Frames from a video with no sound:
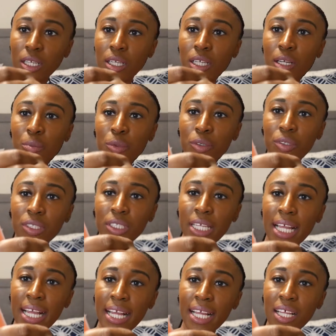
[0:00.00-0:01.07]
I'm gonna pull this
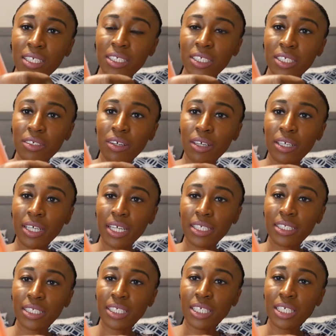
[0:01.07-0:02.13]
out so y'all can kind
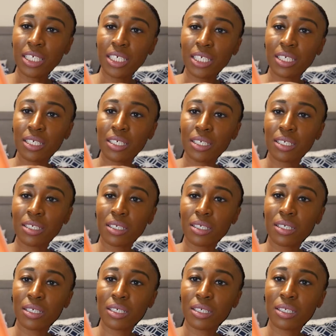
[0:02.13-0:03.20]
of see
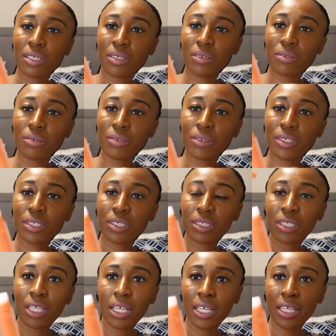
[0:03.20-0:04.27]
what it
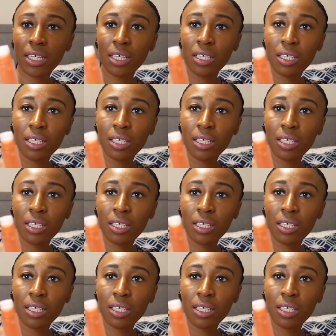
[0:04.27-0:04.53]
looks like.